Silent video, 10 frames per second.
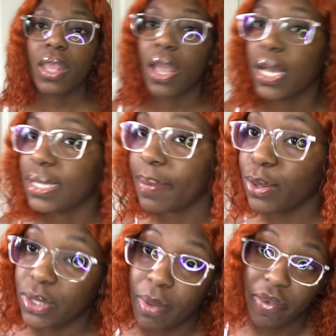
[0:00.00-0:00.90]
Because I've been
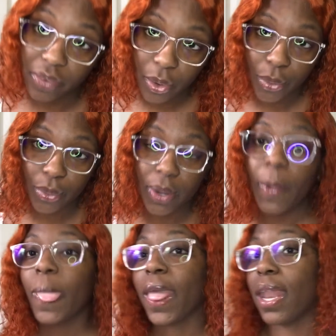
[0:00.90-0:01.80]
using my phone
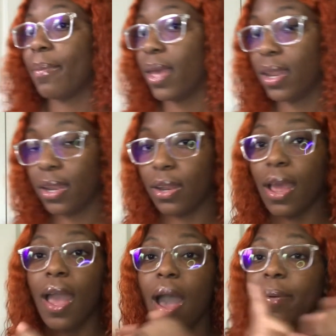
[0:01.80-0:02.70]
and I've been
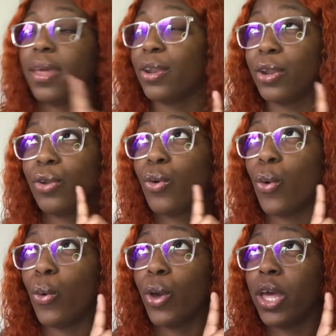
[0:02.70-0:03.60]
editing
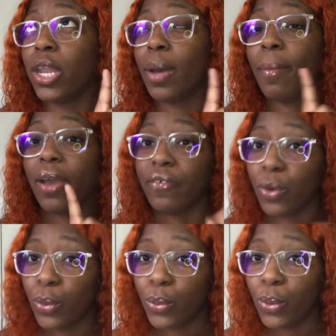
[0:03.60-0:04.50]
on my
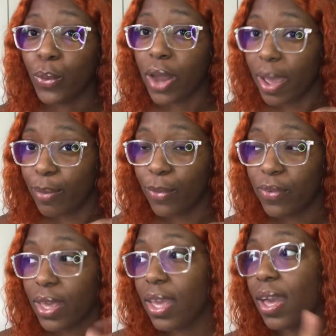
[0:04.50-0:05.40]
phone on
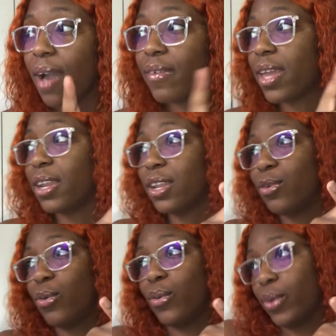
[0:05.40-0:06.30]
iMovie, I've edited
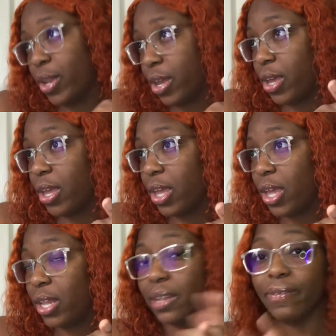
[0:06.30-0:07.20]
on
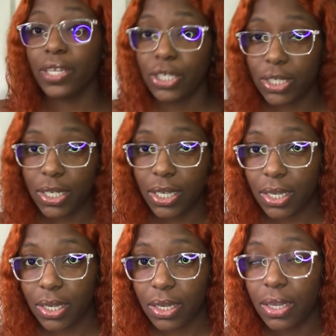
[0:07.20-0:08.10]

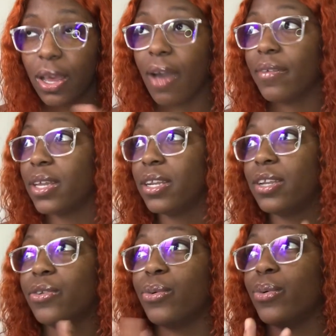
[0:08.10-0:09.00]
DaVinci, I've
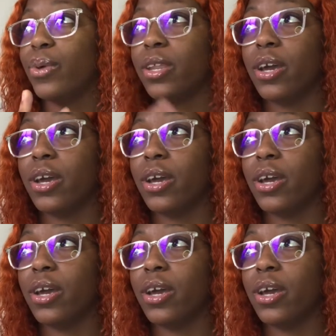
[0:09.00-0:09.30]
edited on